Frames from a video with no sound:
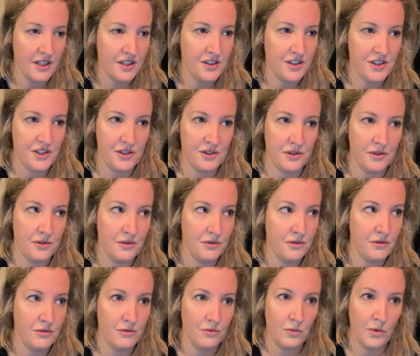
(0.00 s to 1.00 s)

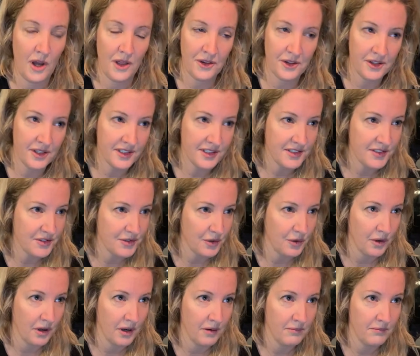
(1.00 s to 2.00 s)
to weather this
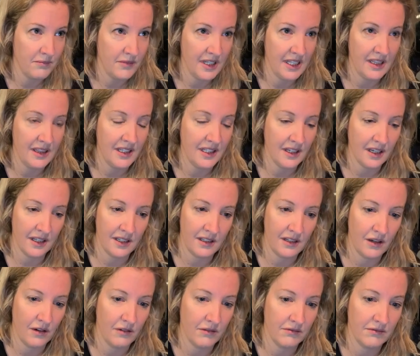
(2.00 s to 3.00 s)
storm in the
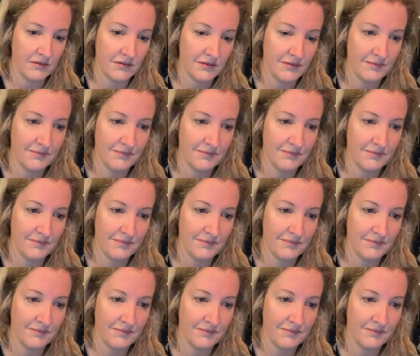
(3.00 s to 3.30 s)
unknown?